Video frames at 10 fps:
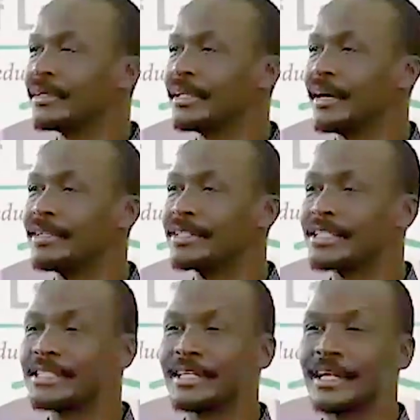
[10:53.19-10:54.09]
They have
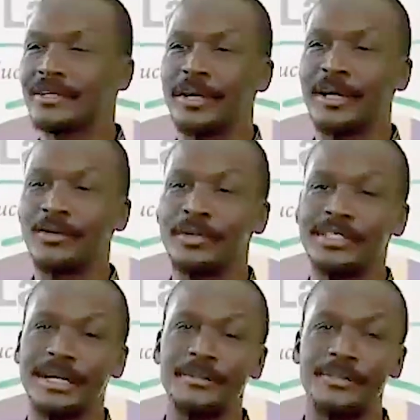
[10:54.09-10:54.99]
insisted that you can do
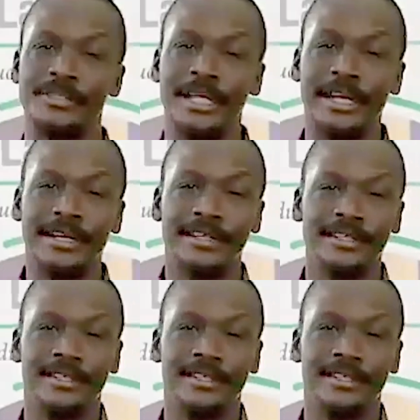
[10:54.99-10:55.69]
exams on Saturday.